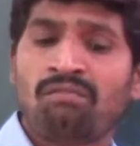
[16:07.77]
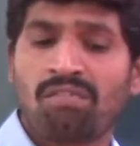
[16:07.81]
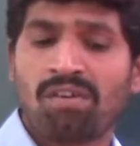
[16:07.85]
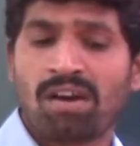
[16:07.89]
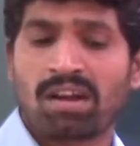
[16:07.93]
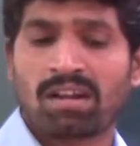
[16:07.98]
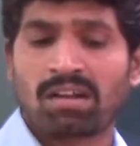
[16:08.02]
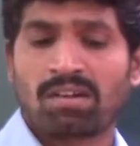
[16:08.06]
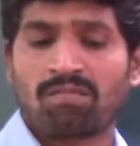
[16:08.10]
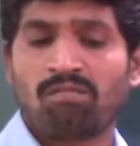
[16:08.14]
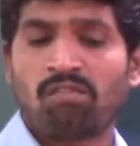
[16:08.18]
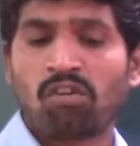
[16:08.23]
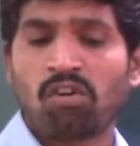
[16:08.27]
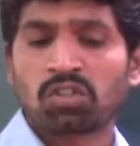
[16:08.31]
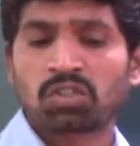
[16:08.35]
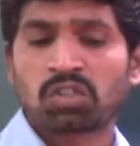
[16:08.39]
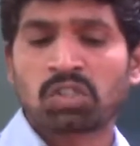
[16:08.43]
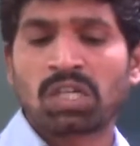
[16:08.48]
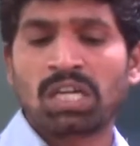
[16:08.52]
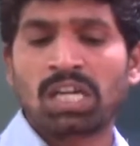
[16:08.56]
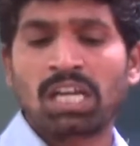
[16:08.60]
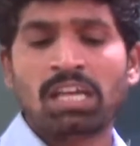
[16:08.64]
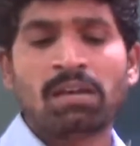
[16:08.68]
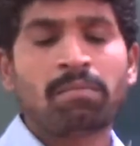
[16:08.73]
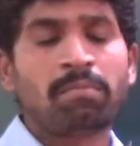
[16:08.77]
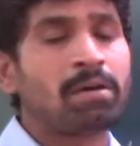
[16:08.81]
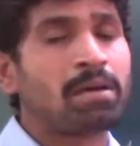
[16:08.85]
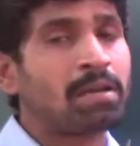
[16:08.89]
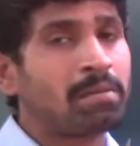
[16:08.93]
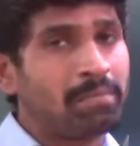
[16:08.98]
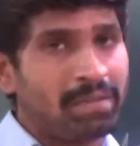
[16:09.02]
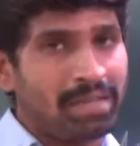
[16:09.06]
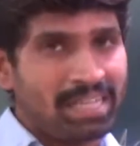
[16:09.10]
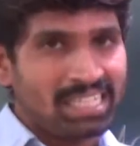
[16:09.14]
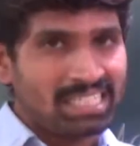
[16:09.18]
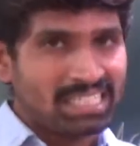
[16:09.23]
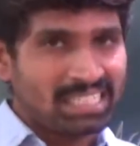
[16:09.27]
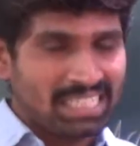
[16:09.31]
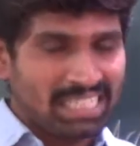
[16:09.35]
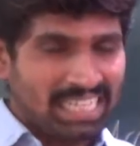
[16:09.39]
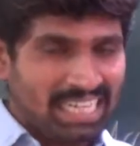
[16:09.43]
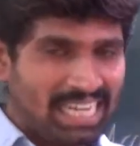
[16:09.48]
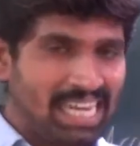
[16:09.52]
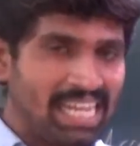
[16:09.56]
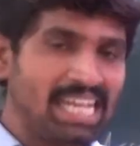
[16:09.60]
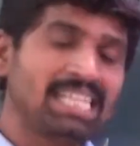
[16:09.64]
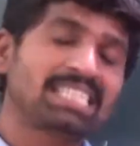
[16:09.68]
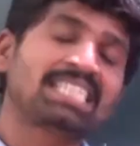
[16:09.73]
work, forced labor means
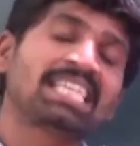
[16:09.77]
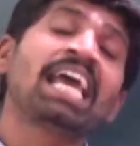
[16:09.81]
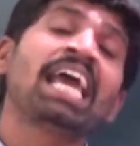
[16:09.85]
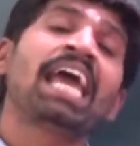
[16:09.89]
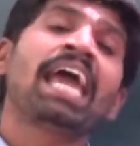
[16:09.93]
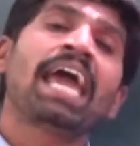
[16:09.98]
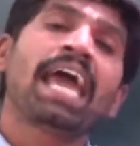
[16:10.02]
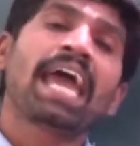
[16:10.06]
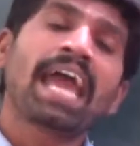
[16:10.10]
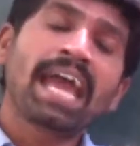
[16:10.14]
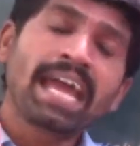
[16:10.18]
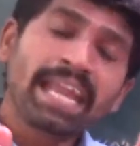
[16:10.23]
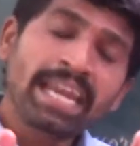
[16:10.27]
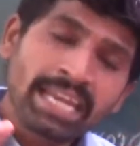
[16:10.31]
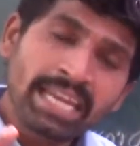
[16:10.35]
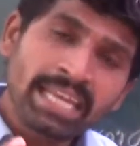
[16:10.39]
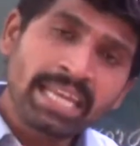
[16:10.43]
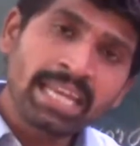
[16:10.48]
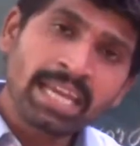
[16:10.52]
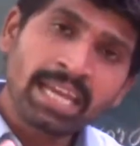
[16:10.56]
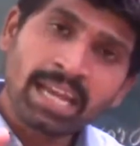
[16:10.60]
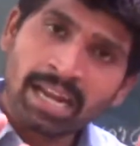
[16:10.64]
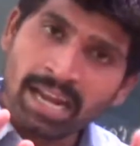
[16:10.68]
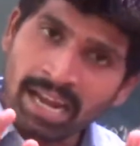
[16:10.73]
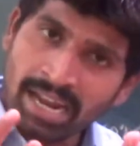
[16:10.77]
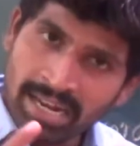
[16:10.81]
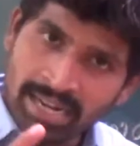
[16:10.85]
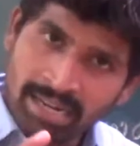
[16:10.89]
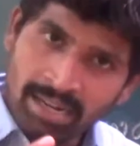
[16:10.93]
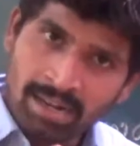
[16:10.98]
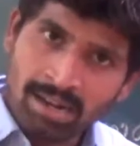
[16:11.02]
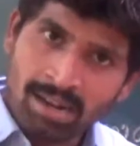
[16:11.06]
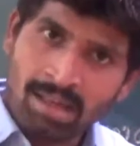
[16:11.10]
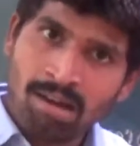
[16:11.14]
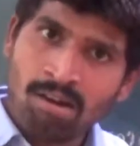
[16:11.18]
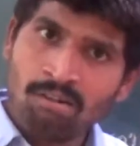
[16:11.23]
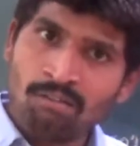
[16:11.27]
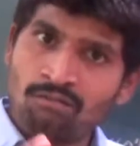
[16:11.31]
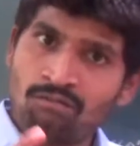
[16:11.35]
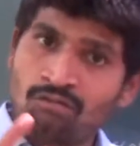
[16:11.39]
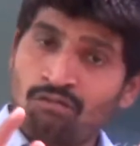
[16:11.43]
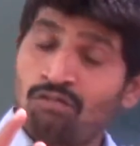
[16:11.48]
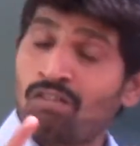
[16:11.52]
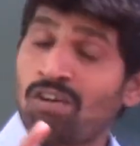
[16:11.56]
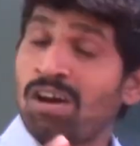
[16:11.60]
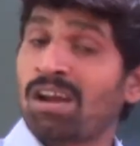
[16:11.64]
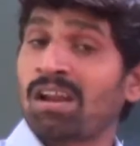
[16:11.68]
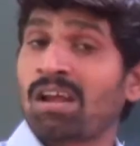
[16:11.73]
it is any kind
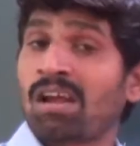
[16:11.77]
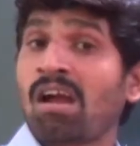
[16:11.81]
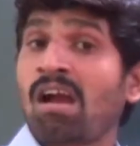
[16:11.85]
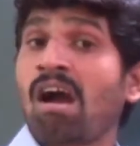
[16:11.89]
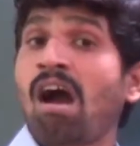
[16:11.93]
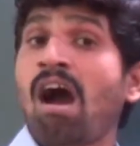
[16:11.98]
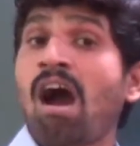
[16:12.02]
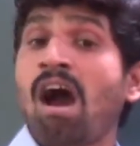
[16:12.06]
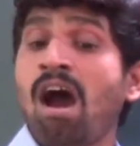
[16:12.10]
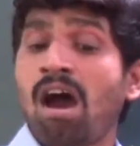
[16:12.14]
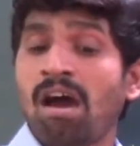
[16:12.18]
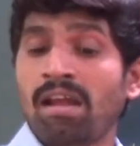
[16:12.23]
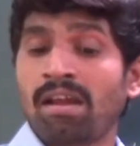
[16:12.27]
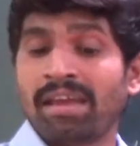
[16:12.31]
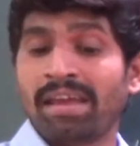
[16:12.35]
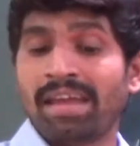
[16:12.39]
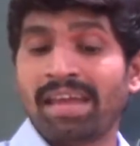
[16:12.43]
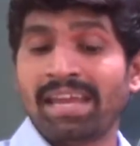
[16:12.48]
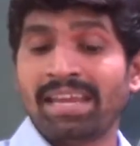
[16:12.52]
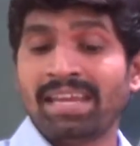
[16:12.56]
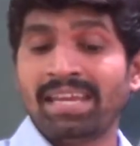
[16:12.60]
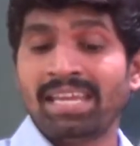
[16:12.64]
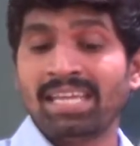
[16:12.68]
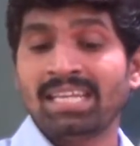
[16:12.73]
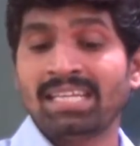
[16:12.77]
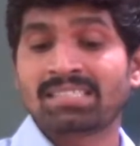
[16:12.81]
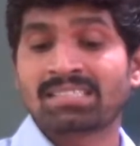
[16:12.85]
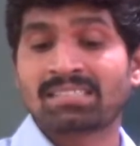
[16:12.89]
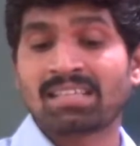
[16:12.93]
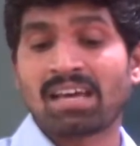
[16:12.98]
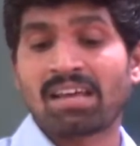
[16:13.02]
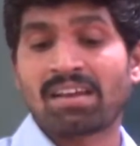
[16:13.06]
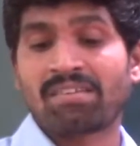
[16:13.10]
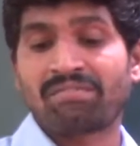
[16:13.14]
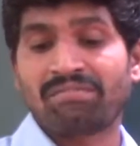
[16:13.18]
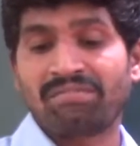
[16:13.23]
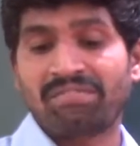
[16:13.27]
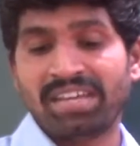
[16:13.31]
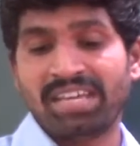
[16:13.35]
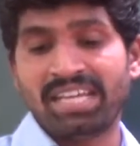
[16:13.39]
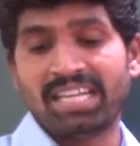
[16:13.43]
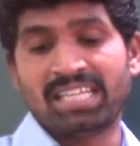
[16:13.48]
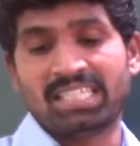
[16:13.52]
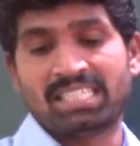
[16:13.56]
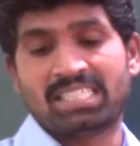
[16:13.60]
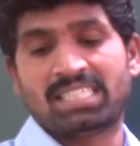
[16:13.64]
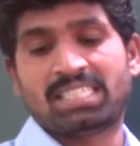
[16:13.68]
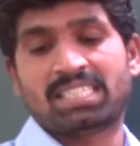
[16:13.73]
of work or any
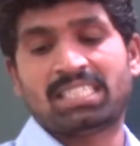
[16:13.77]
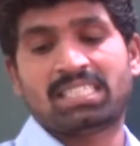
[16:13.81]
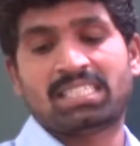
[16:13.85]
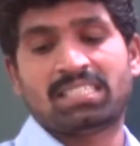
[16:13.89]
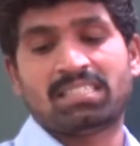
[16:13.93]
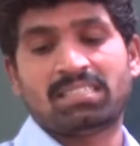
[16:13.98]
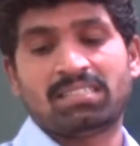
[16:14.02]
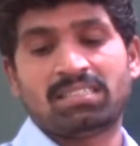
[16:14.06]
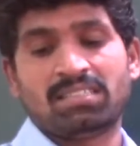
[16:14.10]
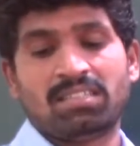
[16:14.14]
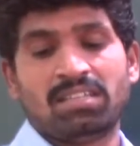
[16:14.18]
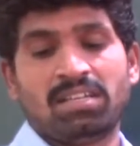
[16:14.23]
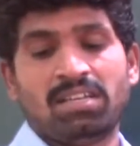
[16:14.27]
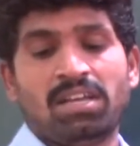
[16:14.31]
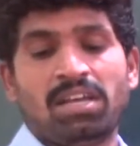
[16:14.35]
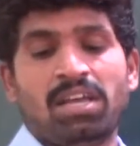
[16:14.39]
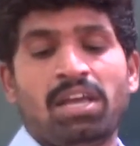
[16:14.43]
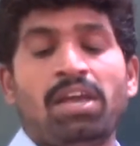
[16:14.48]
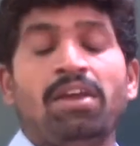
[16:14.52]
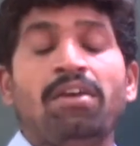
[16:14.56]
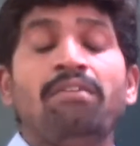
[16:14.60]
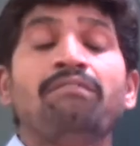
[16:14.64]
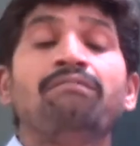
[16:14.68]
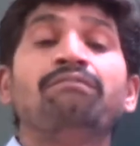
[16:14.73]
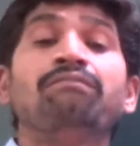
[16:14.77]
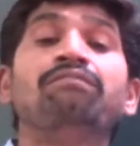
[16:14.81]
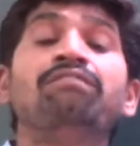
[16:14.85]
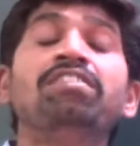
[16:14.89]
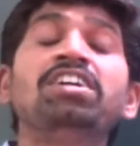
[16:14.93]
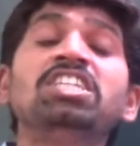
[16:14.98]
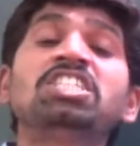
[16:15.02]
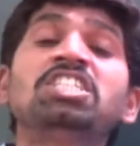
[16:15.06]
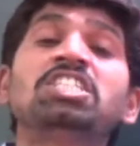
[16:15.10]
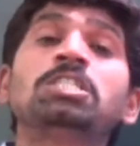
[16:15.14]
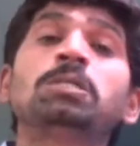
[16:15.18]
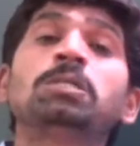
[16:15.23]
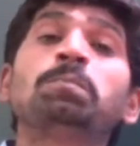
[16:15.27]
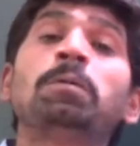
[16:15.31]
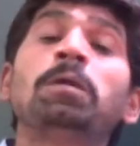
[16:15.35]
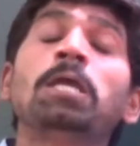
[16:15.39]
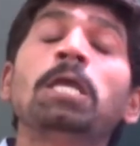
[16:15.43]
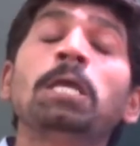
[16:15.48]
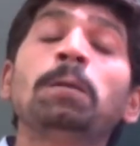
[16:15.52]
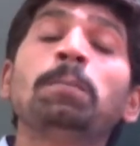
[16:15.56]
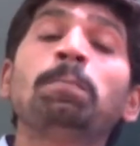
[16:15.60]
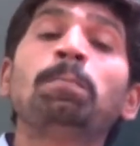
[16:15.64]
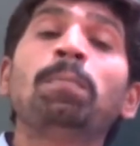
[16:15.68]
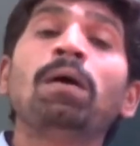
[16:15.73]
service which
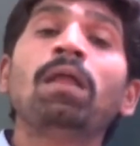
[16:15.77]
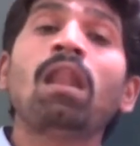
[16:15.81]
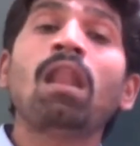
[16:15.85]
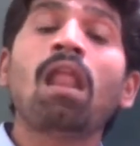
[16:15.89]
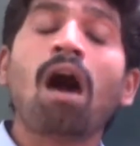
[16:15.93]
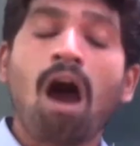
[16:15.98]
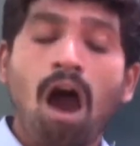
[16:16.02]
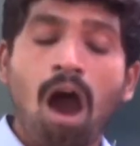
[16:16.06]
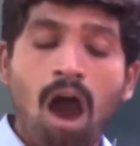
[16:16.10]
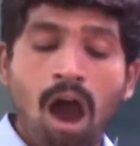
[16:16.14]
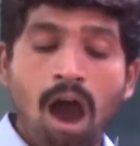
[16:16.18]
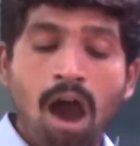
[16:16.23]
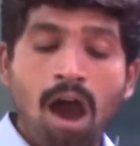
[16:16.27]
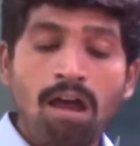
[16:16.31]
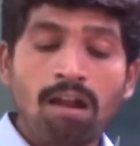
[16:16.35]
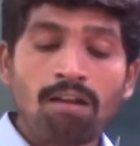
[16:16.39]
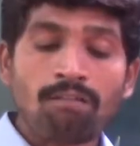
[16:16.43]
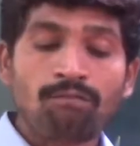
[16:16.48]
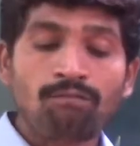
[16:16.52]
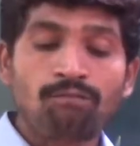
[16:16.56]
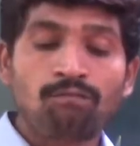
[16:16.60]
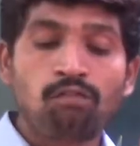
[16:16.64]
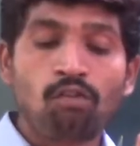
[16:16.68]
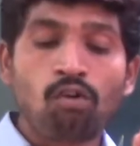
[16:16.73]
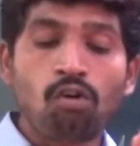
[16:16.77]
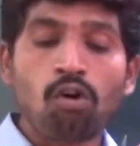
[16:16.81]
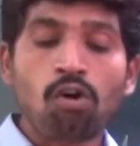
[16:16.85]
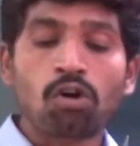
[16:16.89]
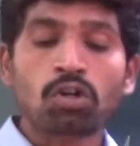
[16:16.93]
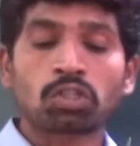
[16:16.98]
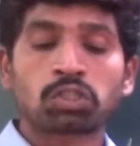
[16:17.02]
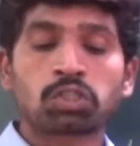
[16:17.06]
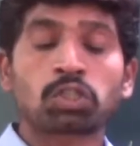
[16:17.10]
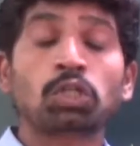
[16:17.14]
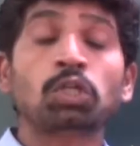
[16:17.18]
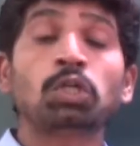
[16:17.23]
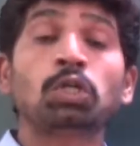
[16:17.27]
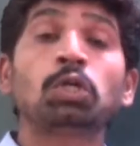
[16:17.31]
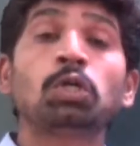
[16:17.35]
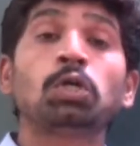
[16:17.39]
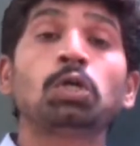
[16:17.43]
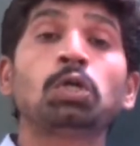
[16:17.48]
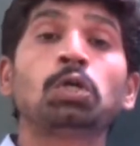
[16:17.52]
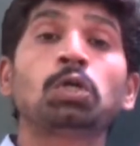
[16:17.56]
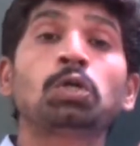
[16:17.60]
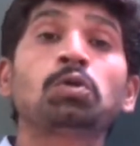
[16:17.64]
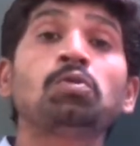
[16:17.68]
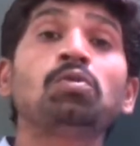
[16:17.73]
people are forced
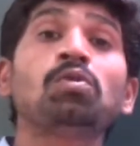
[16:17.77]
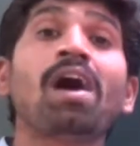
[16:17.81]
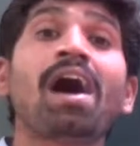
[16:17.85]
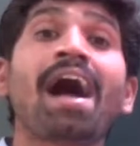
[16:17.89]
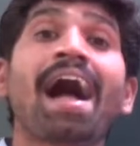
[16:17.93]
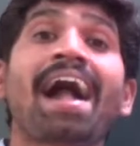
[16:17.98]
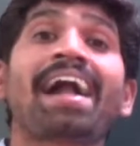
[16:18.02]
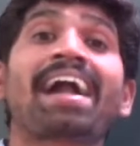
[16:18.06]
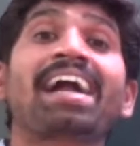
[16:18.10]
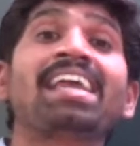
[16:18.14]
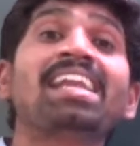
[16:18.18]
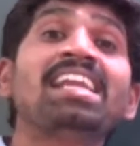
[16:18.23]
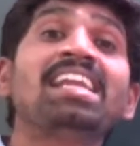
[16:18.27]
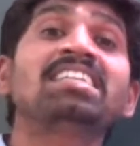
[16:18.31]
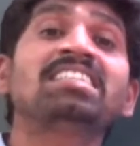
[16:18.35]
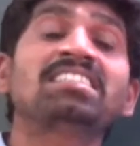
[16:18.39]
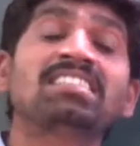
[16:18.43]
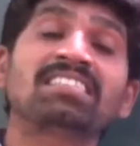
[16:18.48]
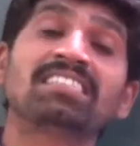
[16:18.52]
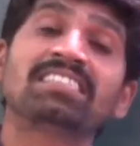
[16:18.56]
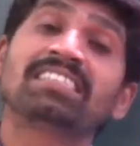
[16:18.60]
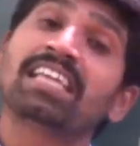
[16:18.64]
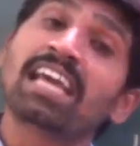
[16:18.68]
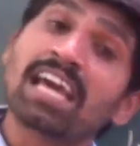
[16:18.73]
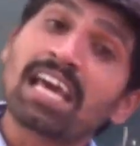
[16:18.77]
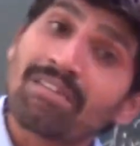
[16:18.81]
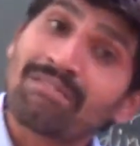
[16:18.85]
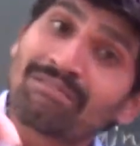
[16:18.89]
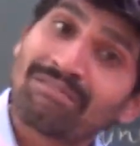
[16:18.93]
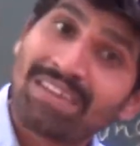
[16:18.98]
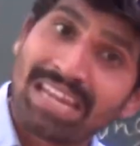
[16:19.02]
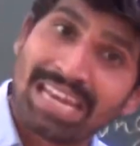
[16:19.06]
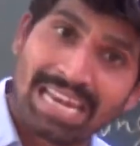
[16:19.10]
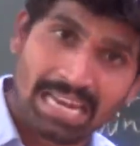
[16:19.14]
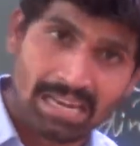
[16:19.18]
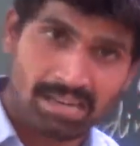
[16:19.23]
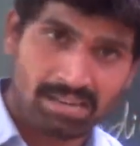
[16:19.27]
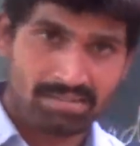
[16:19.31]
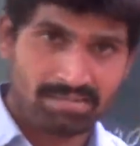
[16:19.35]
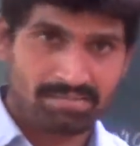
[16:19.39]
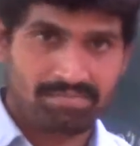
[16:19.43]
to against their will.